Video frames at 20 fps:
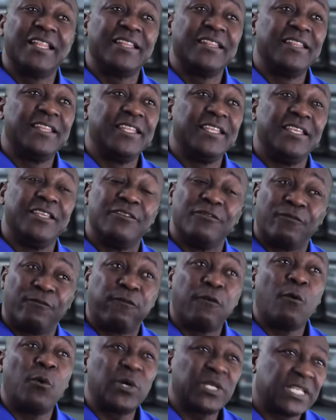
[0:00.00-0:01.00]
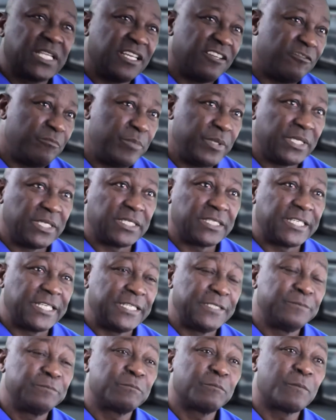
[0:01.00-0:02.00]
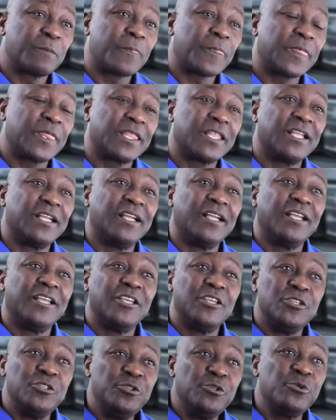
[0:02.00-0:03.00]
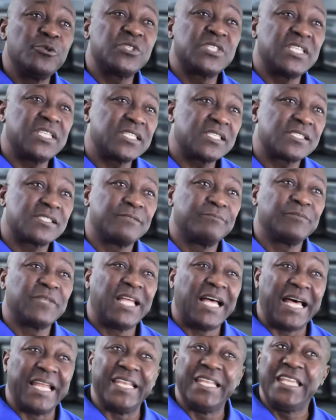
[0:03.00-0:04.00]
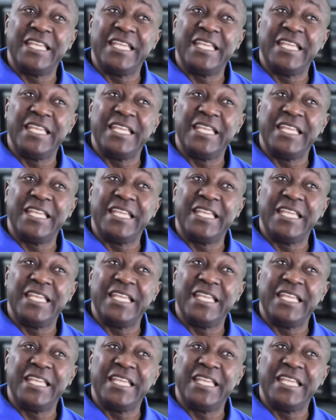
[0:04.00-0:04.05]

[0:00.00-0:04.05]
The forward curve builder uses an